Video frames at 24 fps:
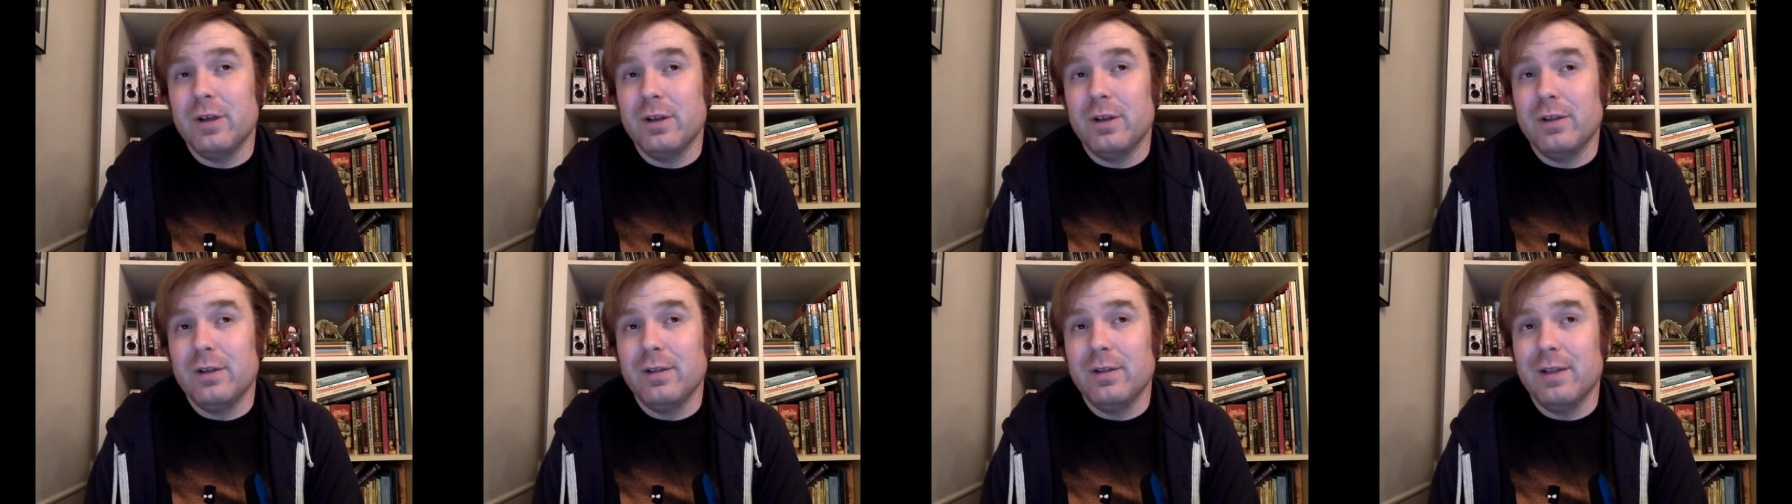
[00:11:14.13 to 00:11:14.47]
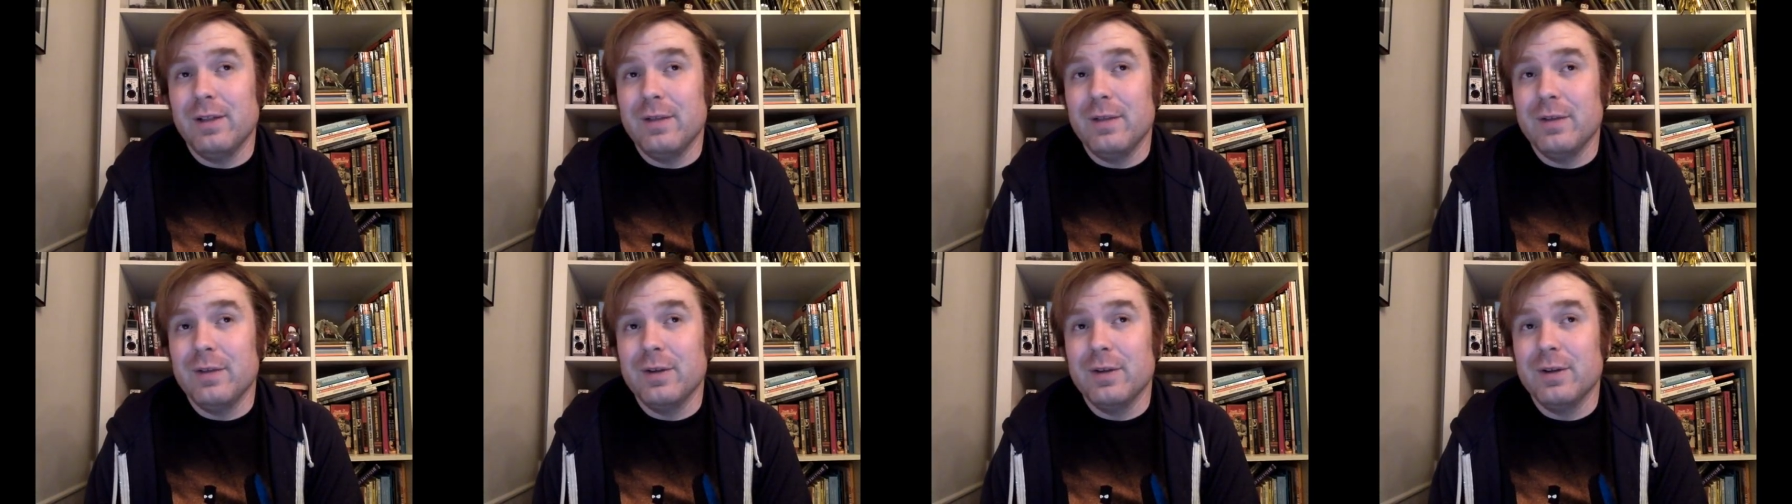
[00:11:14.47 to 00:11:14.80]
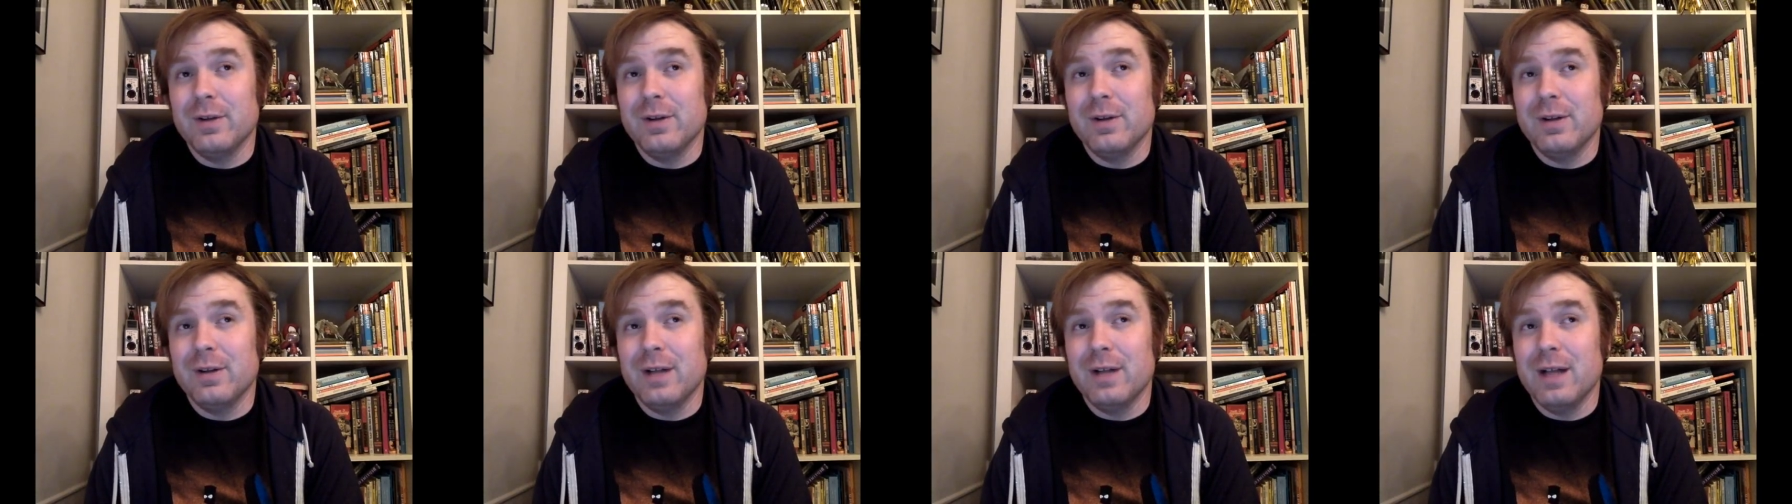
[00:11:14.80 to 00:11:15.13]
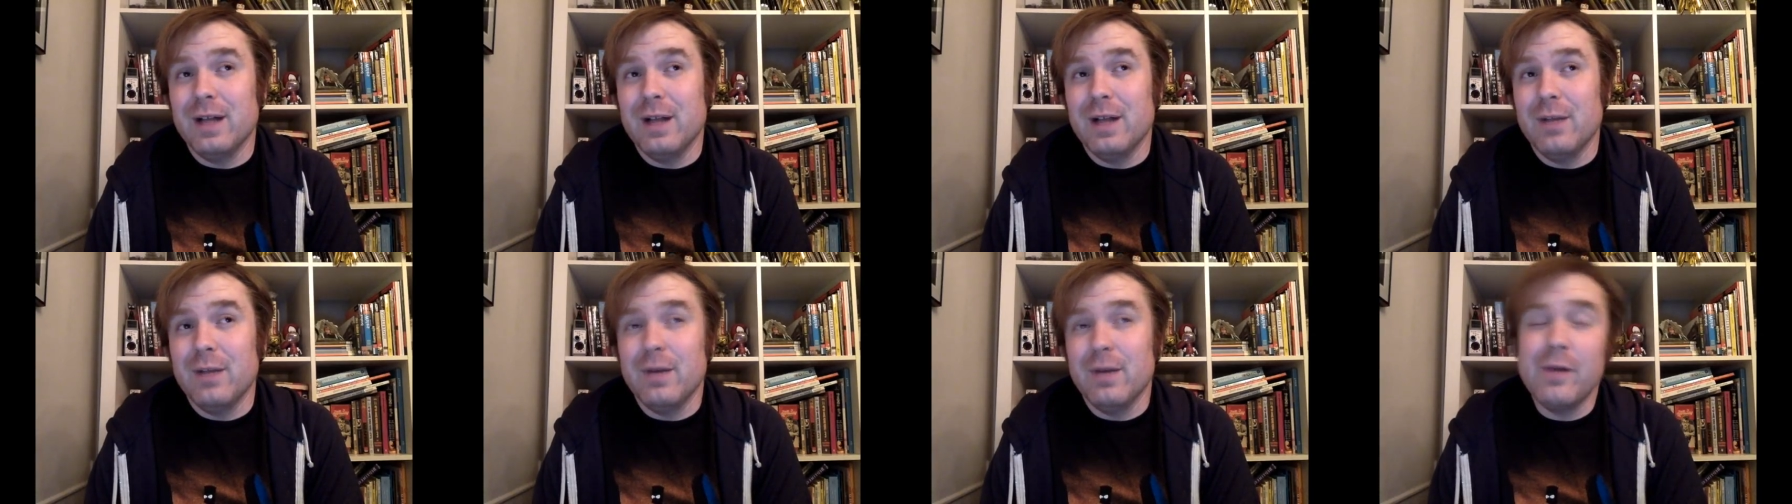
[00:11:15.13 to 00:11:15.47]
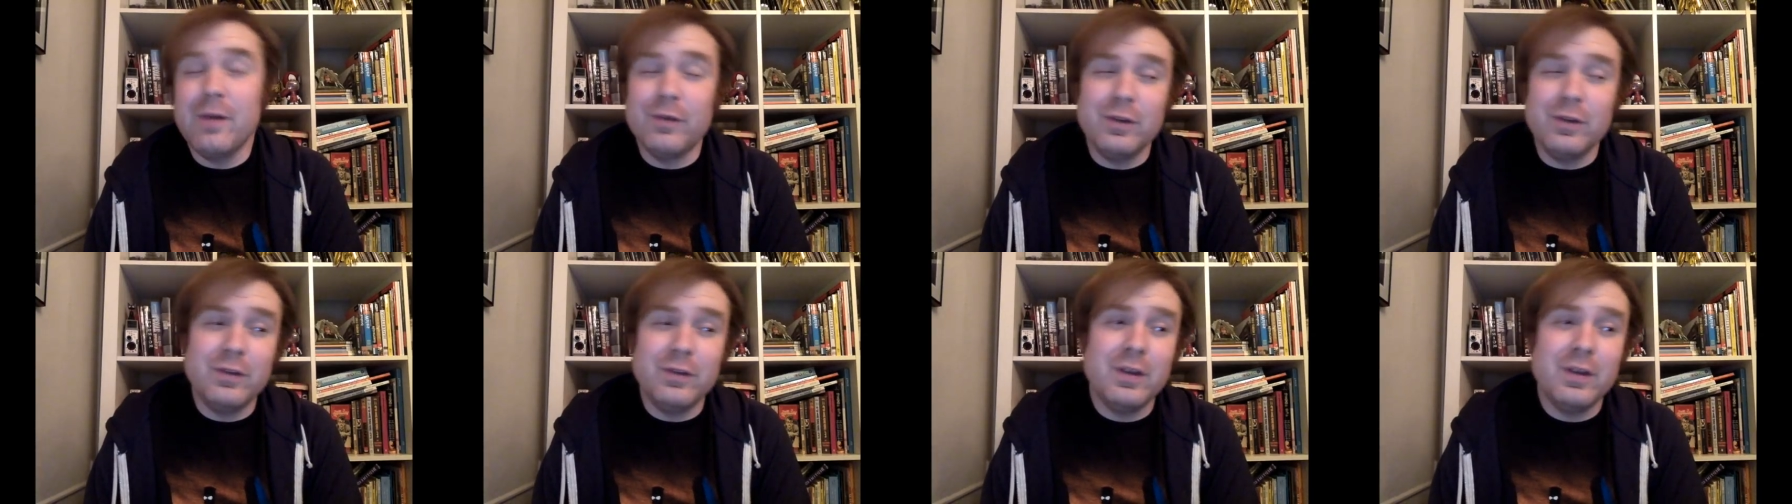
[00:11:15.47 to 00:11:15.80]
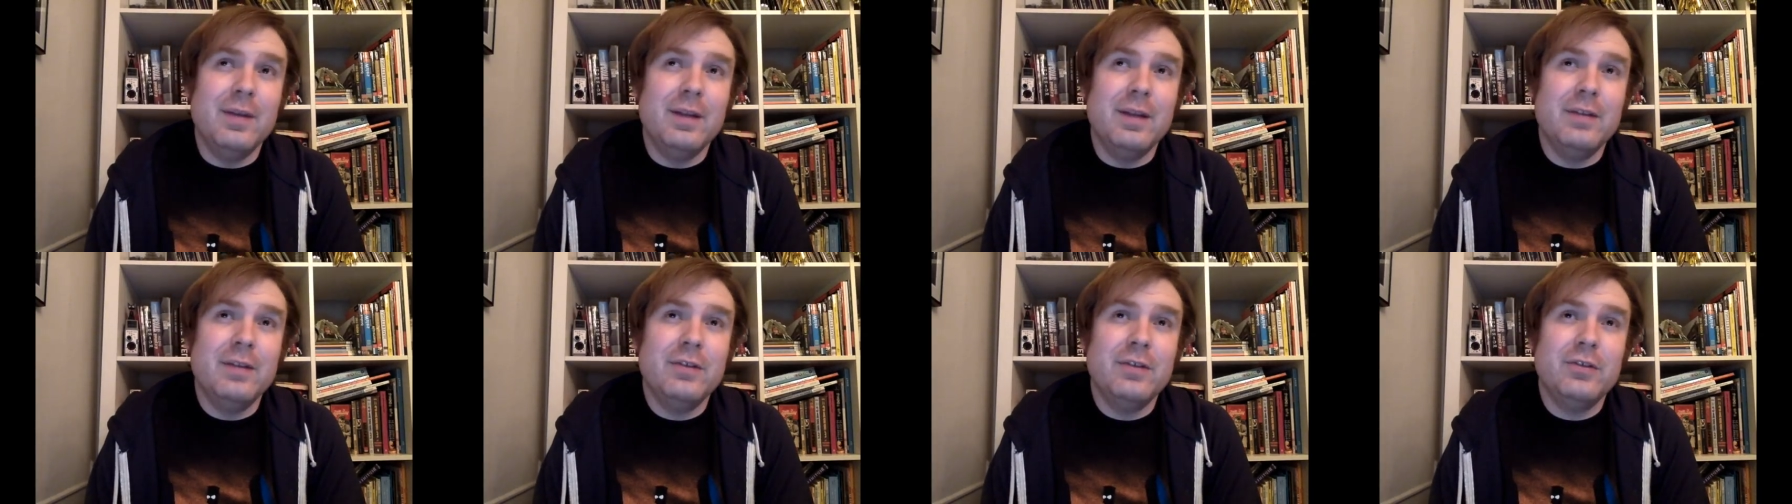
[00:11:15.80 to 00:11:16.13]
clever reference.
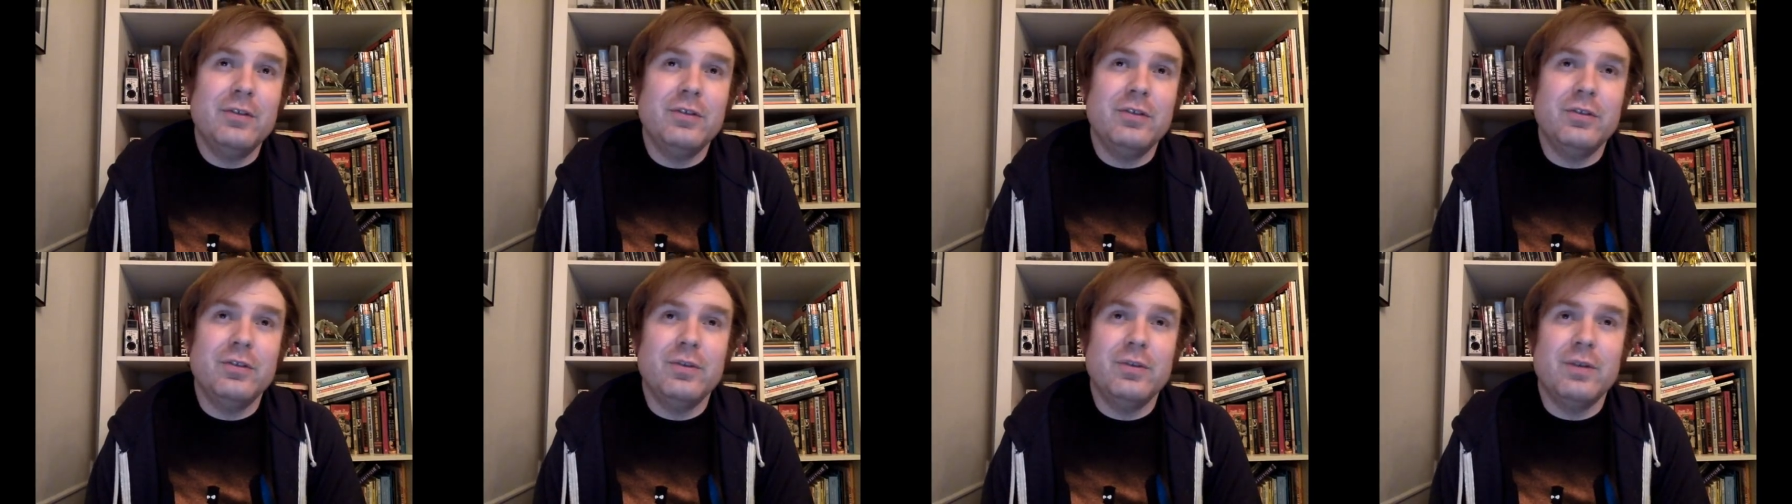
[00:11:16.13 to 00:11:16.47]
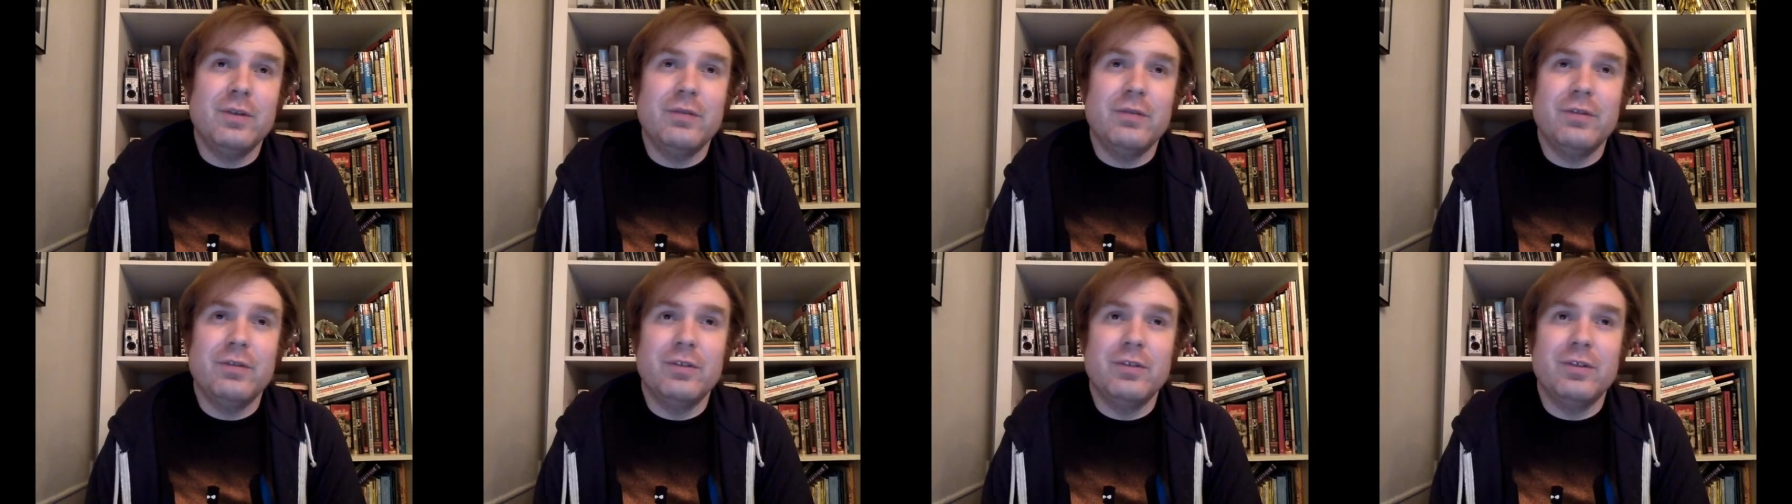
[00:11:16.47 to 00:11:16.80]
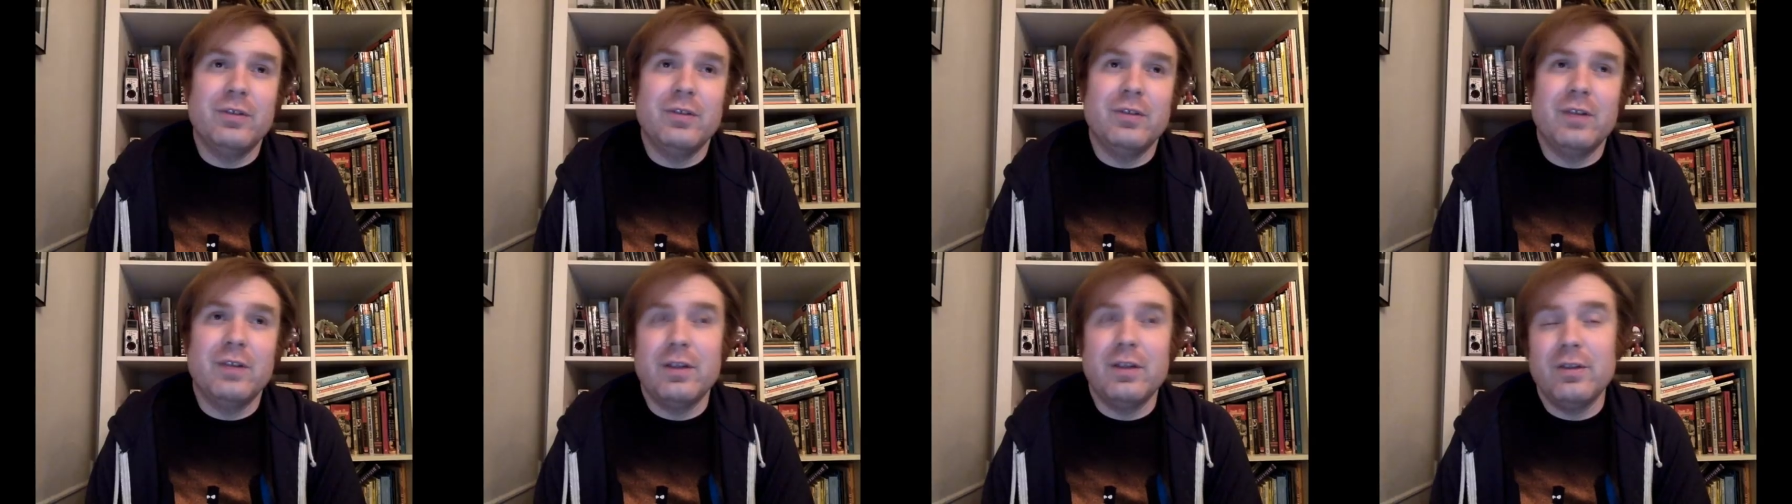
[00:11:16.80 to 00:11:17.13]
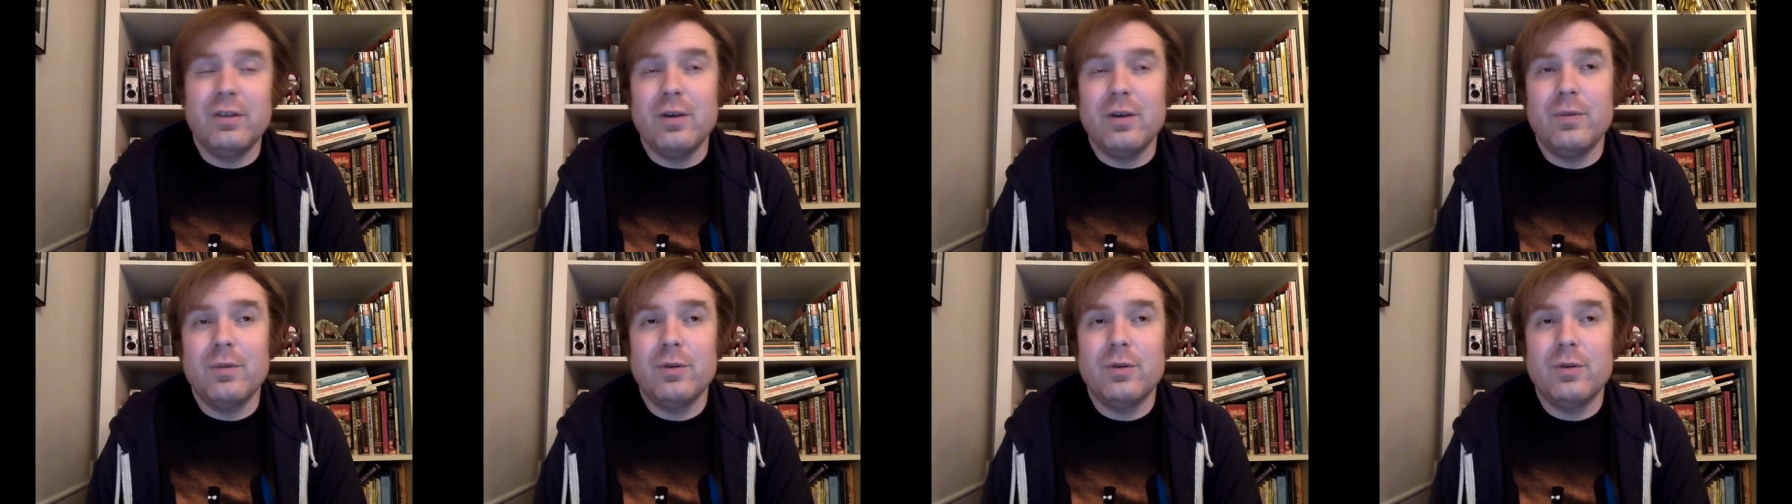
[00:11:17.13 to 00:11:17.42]
And there are certain references I thought